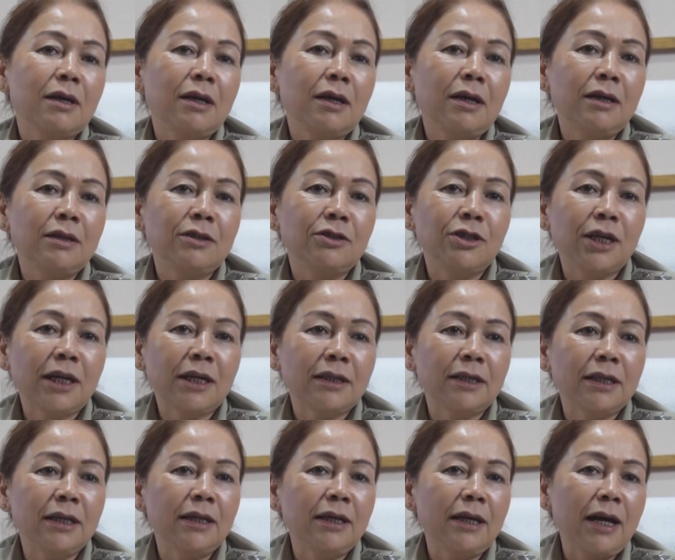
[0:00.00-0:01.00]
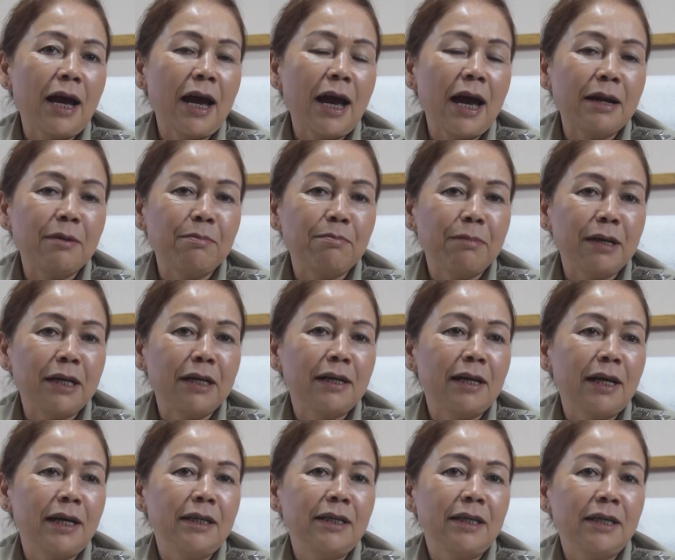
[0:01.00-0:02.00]
injecting and
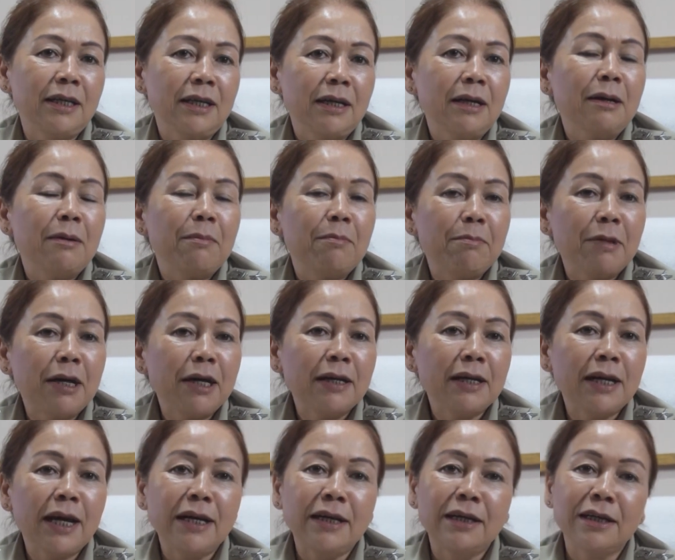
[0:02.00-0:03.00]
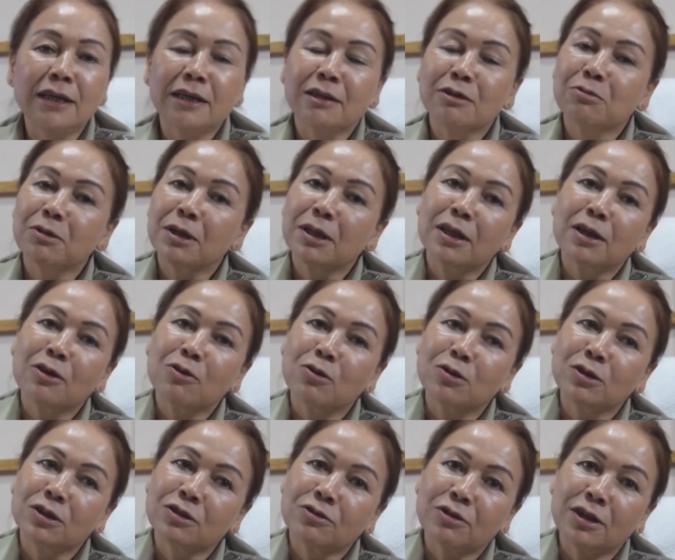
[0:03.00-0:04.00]
mainlining. Mainlining is when they
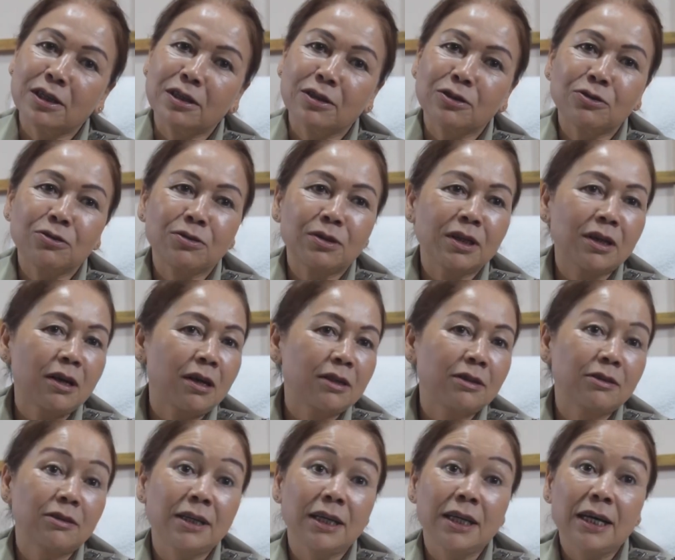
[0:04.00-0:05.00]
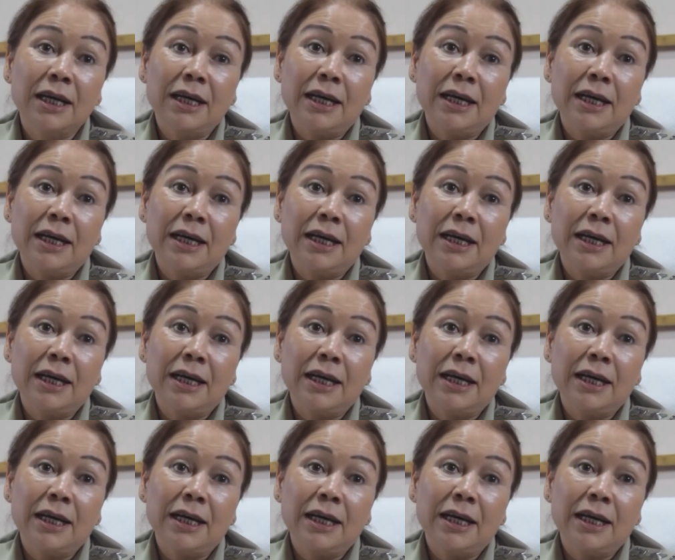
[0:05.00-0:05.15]
go straight into the artery.